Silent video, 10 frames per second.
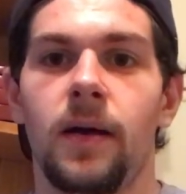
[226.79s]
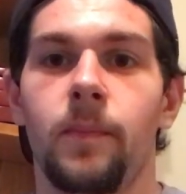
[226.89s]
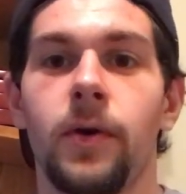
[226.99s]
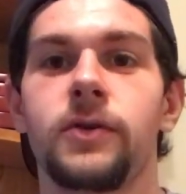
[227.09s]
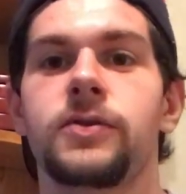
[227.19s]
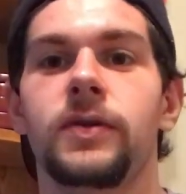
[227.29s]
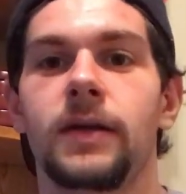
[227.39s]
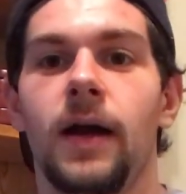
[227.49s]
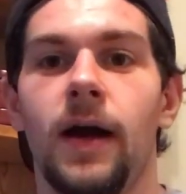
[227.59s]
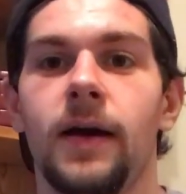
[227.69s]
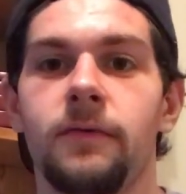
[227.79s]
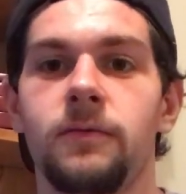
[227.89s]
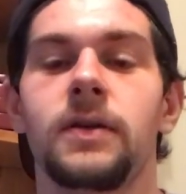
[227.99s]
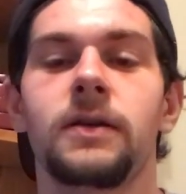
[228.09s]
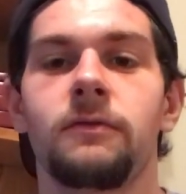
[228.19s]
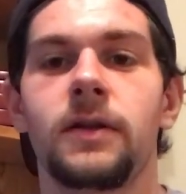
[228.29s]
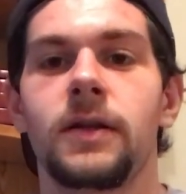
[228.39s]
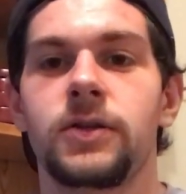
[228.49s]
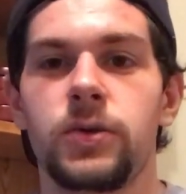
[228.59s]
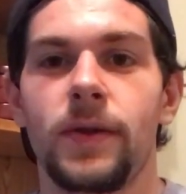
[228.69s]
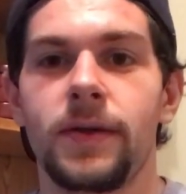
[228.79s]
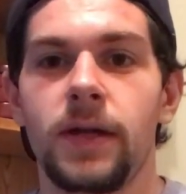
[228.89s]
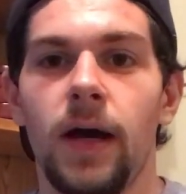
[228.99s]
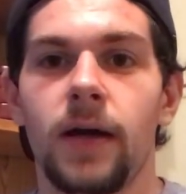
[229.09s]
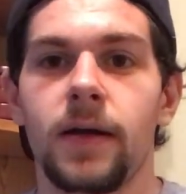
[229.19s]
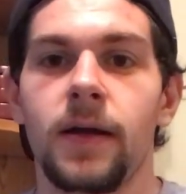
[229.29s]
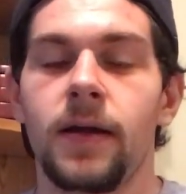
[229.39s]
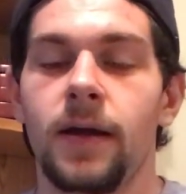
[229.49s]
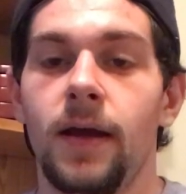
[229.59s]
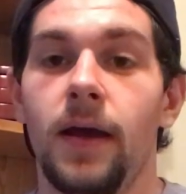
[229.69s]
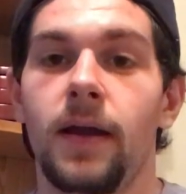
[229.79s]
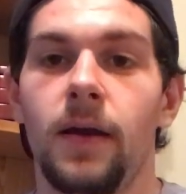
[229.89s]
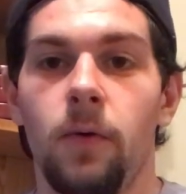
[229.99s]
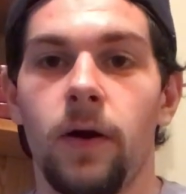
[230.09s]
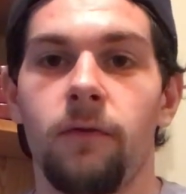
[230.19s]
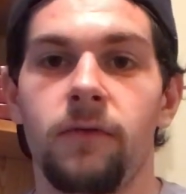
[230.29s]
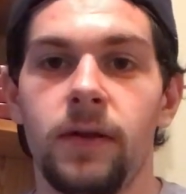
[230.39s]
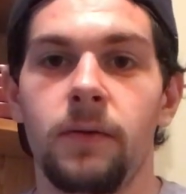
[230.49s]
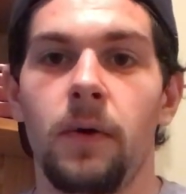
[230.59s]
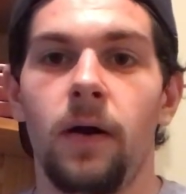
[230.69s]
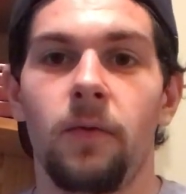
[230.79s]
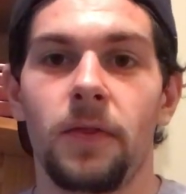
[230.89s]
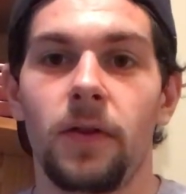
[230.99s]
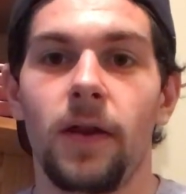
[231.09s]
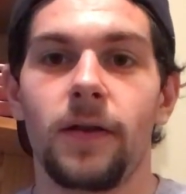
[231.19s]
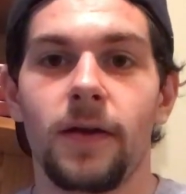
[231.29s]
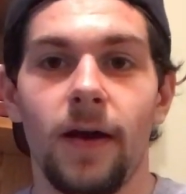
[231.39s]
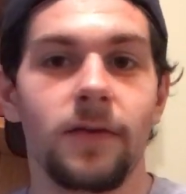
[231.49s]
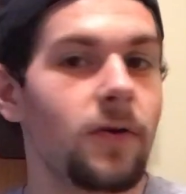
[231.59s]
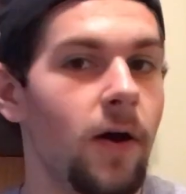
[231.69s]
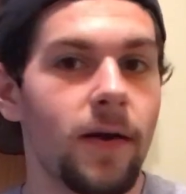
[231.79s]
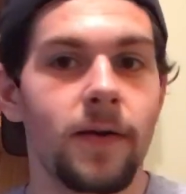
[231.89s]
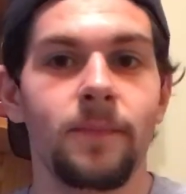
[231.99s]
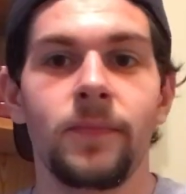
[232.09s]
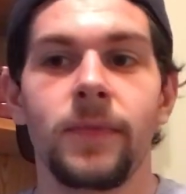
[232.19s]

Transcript: Personally, I really enjoy the dock, and I work really well with a lot of the guys on it.